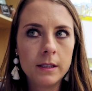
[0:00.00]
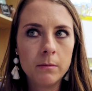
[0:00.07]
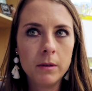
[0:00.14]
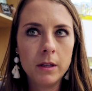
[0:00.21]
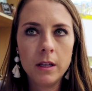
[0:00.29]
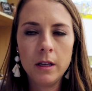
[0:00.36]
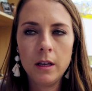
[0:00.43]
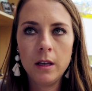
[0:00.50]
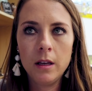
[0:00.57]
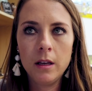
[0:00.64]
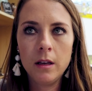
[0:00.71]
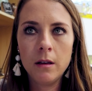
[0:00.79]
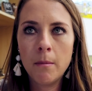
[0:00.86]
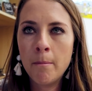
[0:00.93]
some of
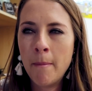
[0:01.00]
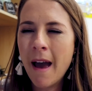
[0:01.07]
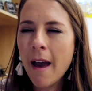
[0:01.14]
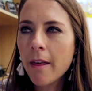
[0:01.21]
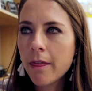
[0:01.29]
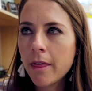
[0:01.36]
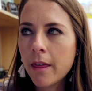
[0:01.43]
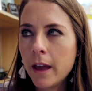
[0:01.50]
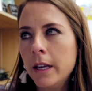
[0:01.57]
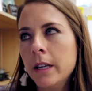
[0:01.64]
the math